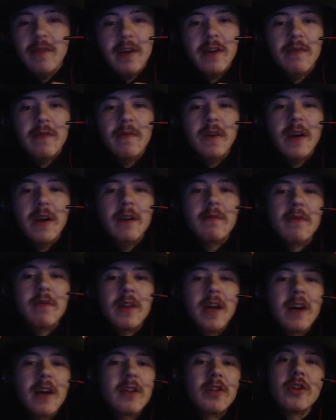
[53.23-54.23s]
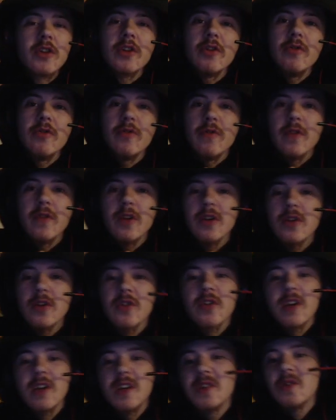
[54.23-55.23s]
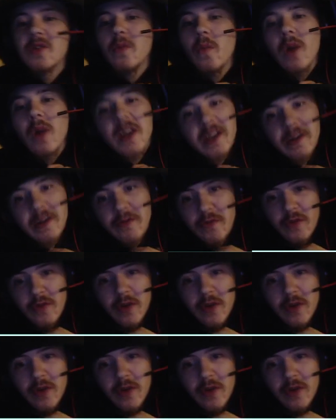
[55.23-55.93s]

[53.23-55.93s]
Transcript: theory that the universe is a wave.